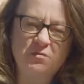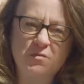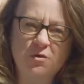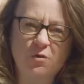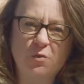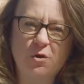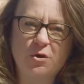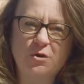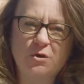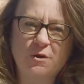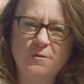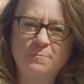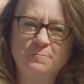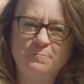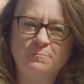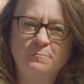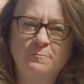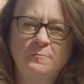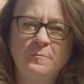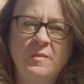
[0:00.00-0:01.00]
you, Millbrook.
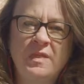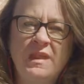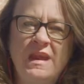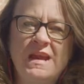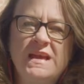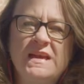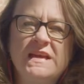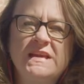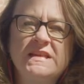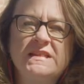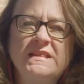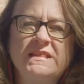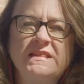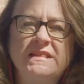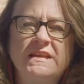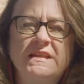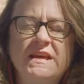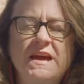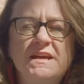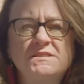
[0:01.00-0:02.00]

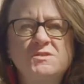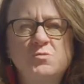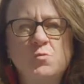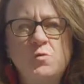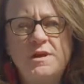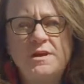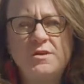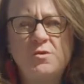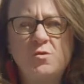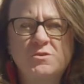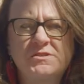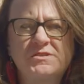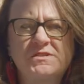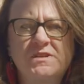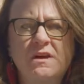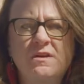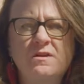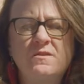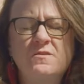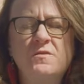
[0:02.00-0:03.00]
The last week or
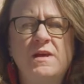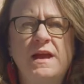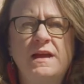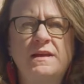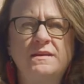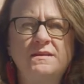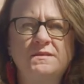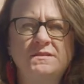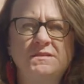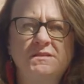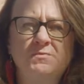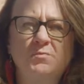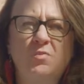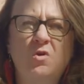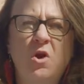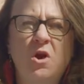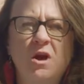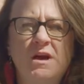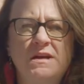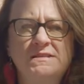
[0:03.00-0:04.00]
so has
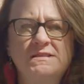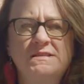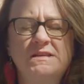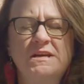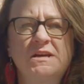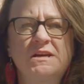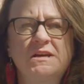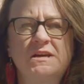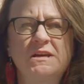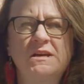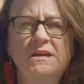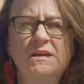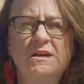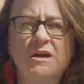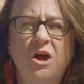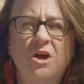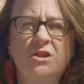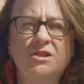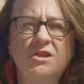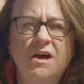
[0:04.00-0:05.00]
brought
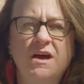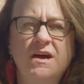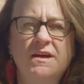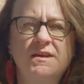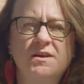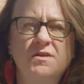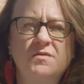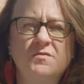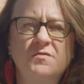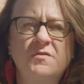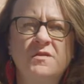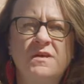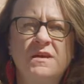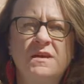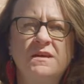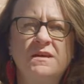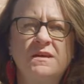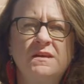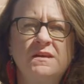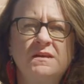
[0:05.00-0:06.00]
a lot of
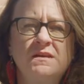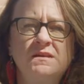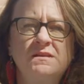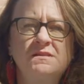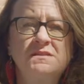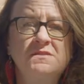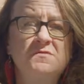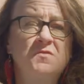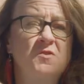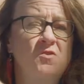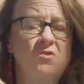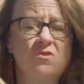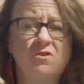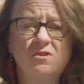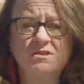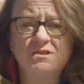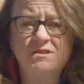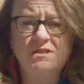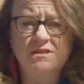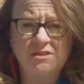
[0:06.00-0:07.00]

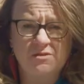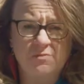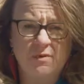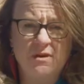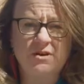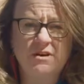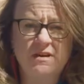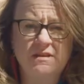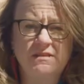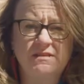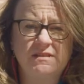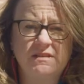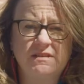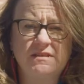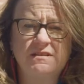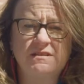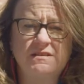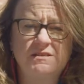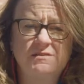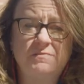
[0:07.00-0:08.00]
difficult
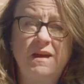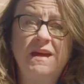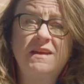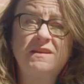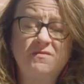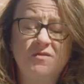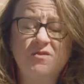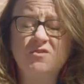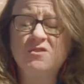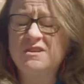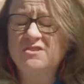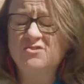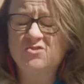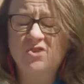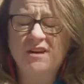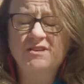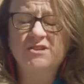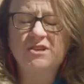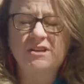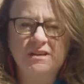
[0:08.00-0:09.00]
experiences, painful and
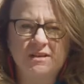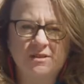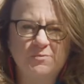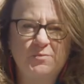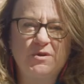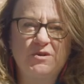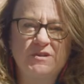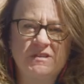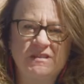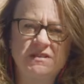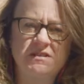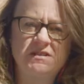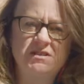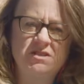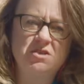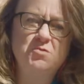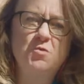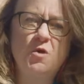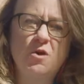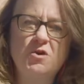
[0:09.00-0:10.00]
tragic experiences
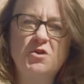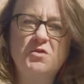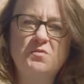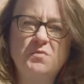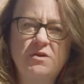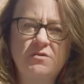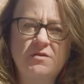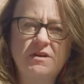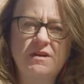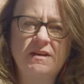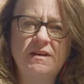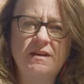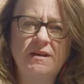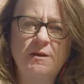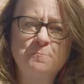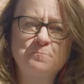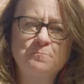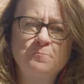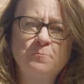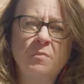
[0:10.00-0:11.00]
to our
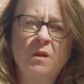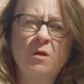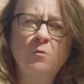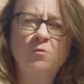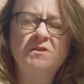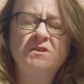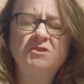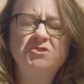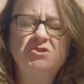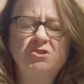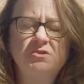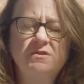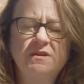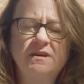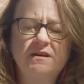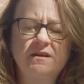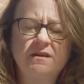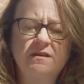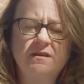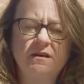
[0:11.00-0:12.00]
community with the
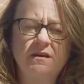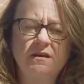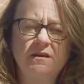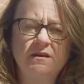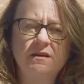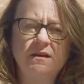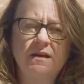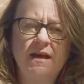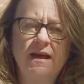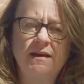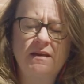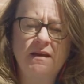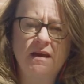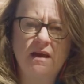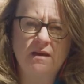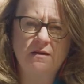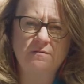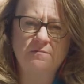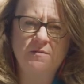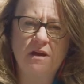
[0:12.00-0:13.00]
shooting in the
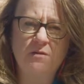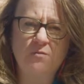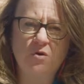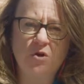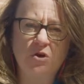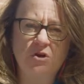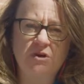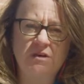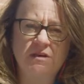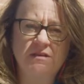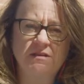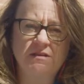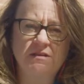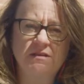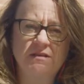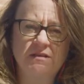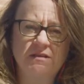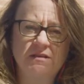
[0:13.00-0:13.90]
Headingham neighborhood.